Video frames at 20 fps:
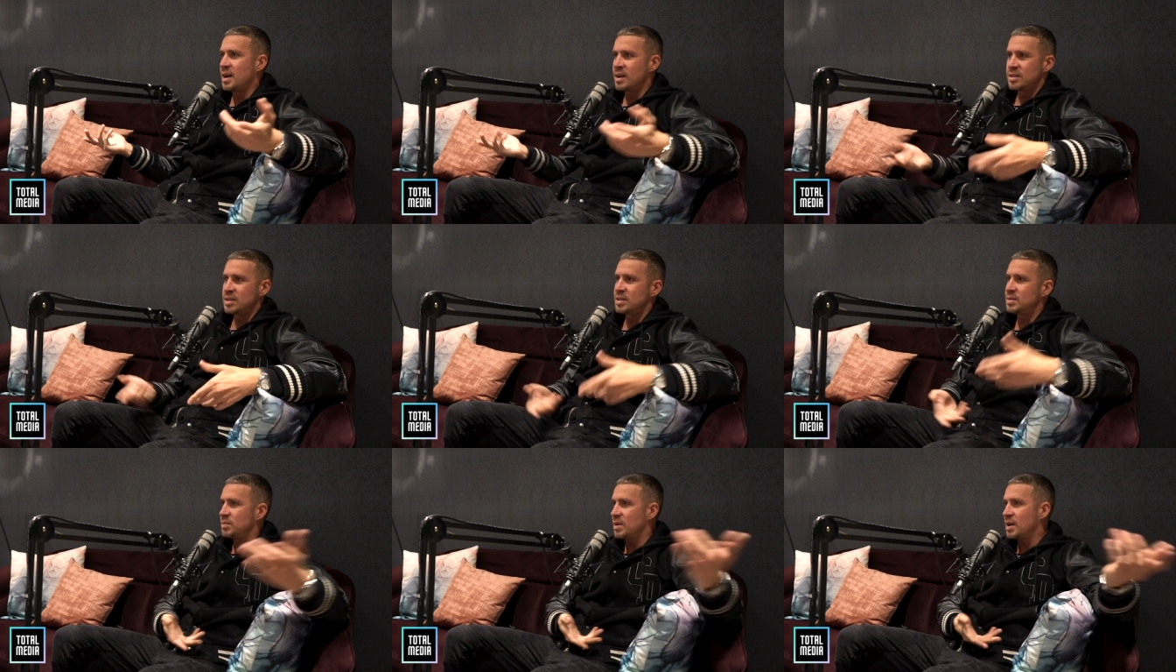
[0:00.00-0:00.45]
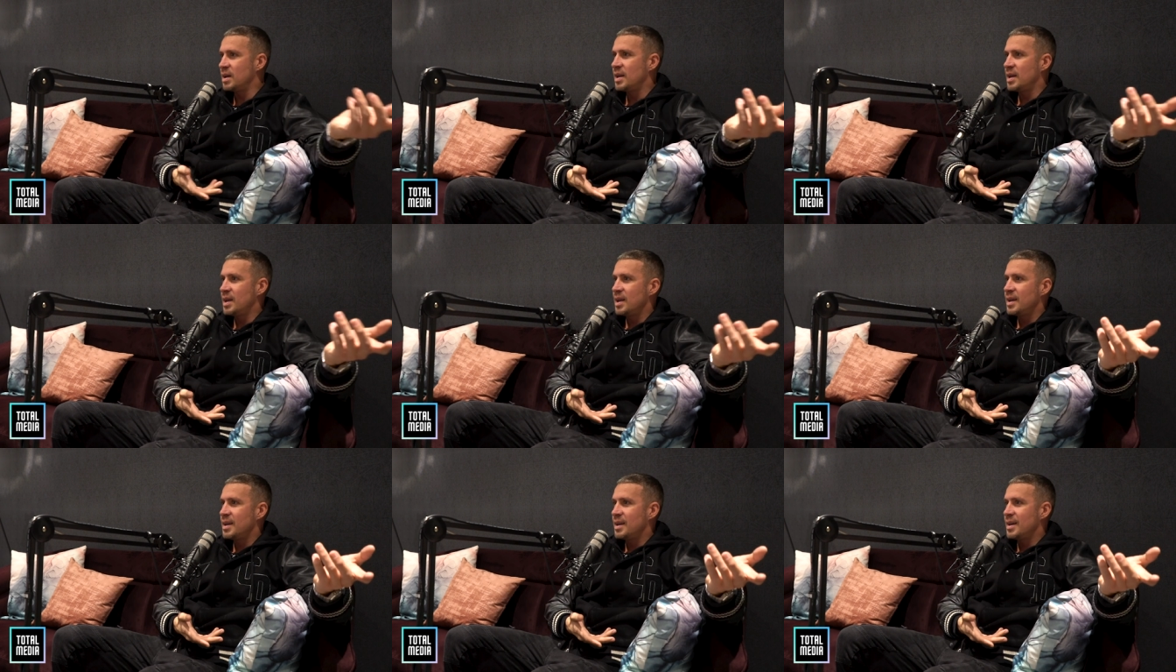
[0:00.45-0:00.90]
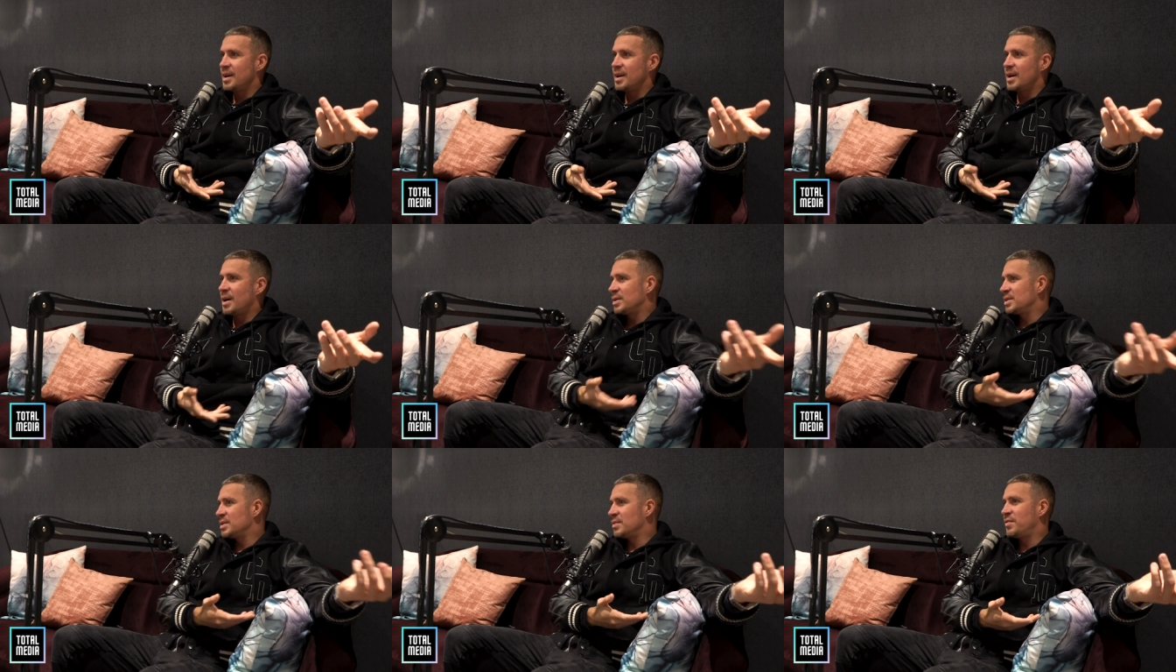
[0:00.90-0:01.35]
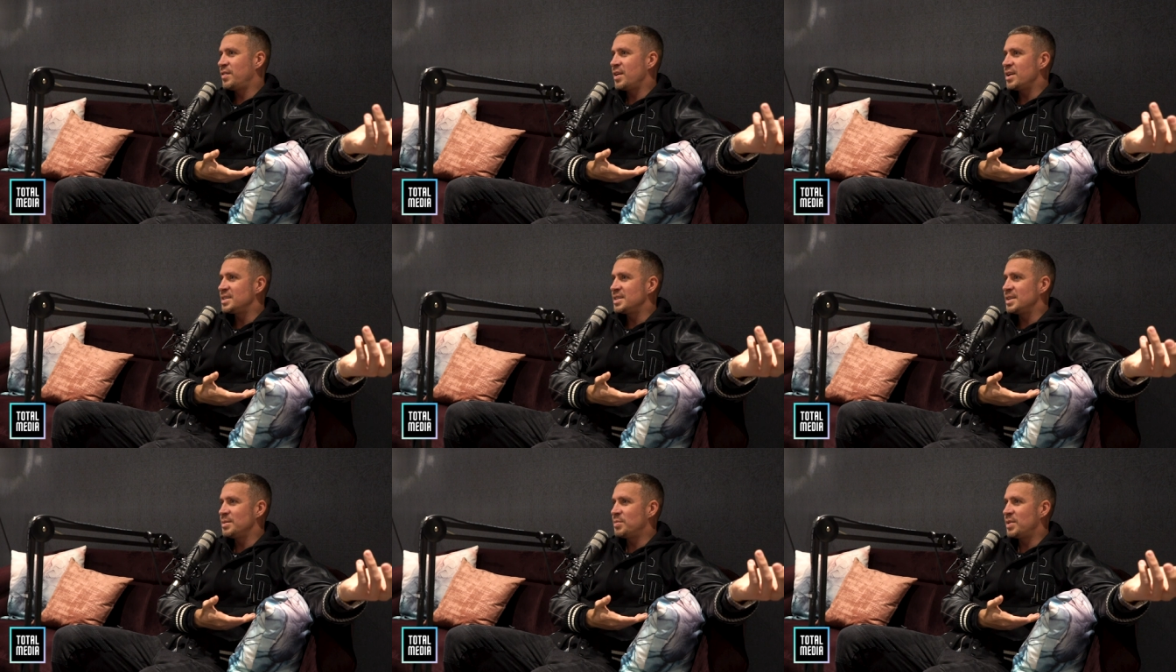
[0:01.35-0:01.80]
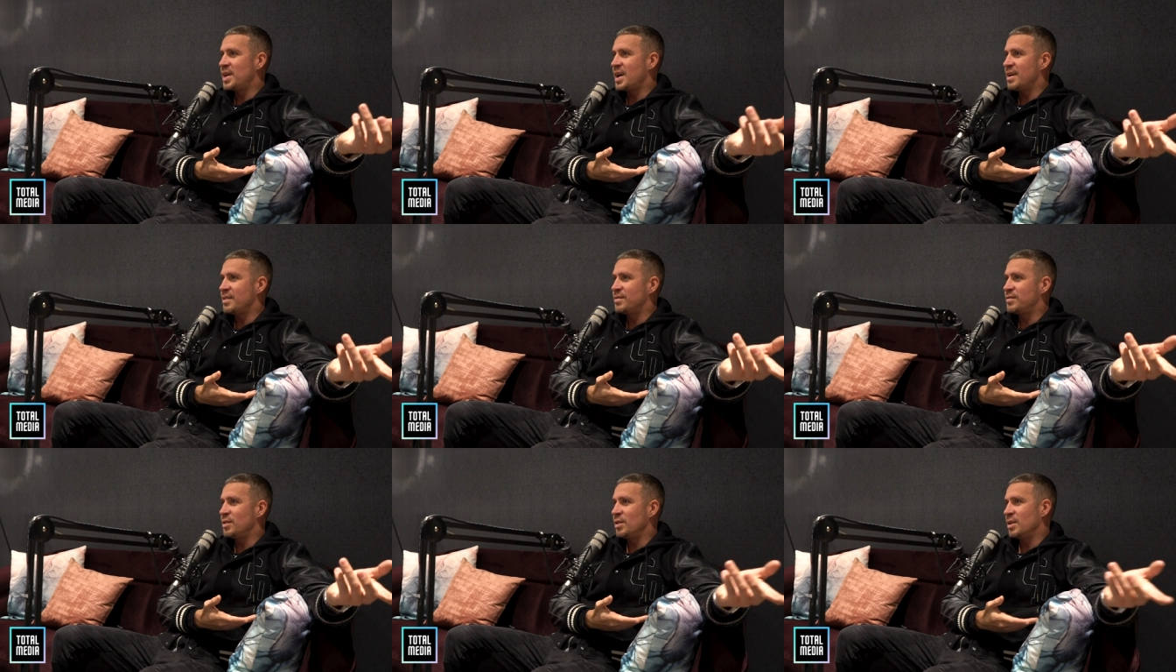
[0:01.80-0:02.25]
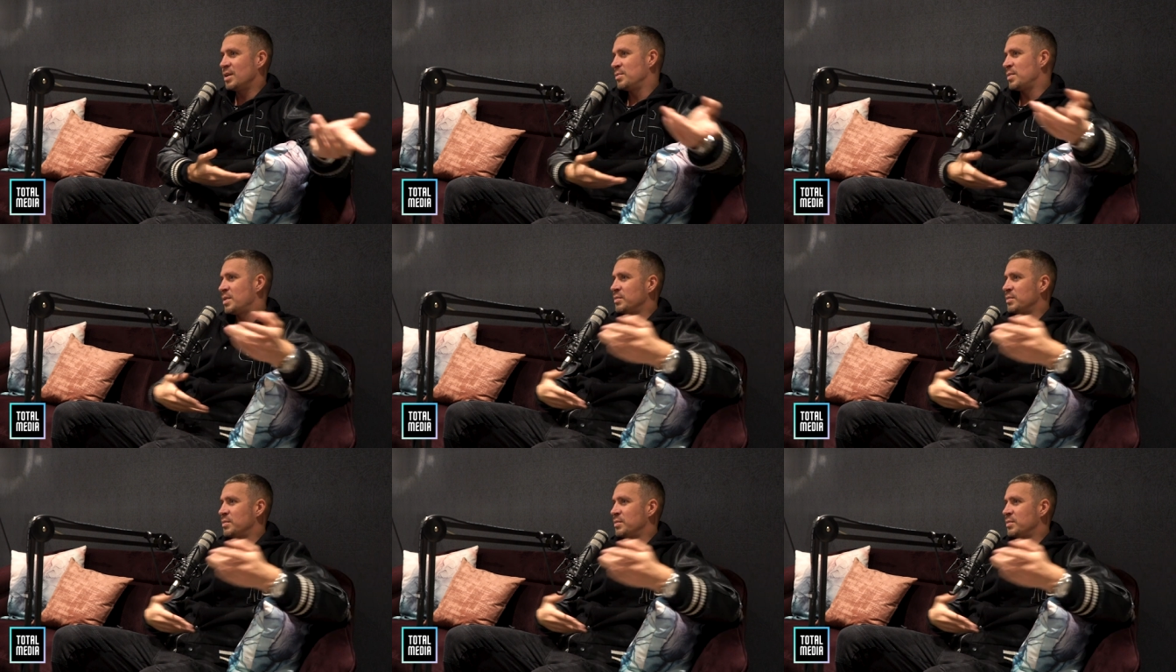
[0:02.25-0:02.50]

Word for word: I just, I was a first team player at Fulham.